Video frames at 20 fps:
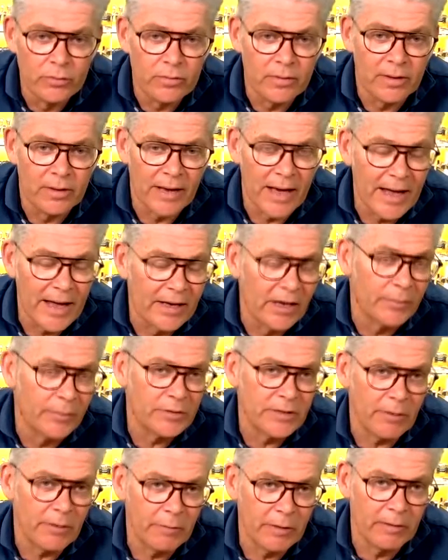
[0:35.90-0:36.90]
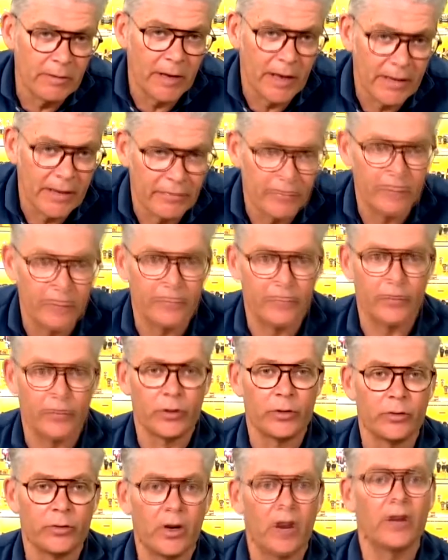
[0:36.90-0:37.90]
lineups that we all have here for
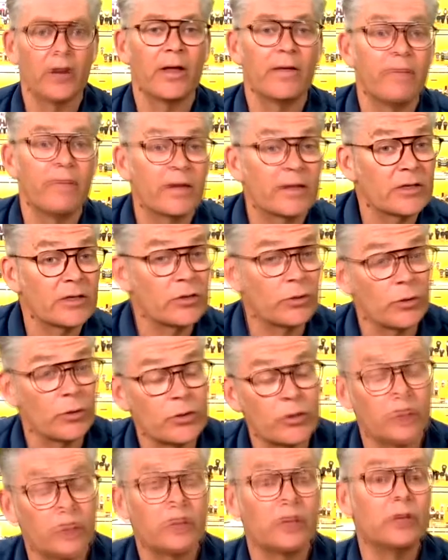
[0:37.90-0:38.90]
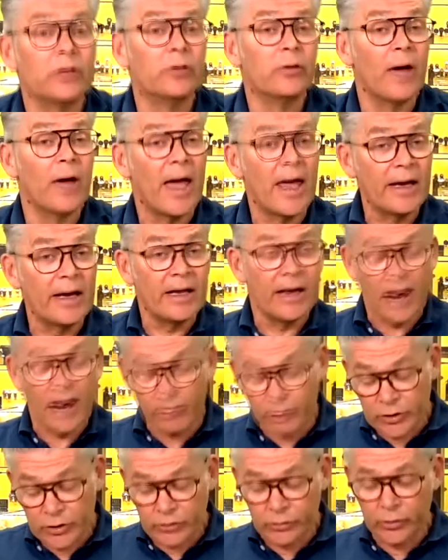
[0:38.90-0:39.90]
you on invictastores.eu and in our
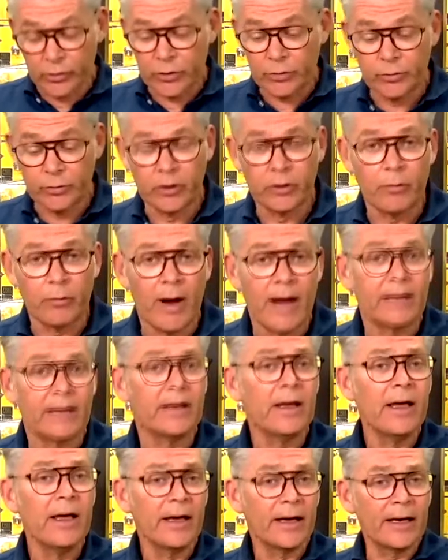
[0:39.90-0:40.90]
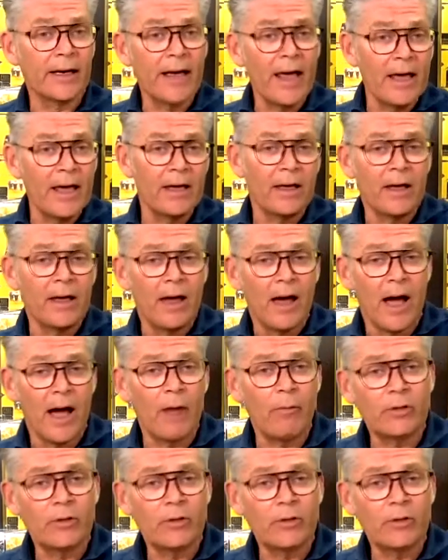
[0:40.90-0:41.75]
stores worldwide. René, I want to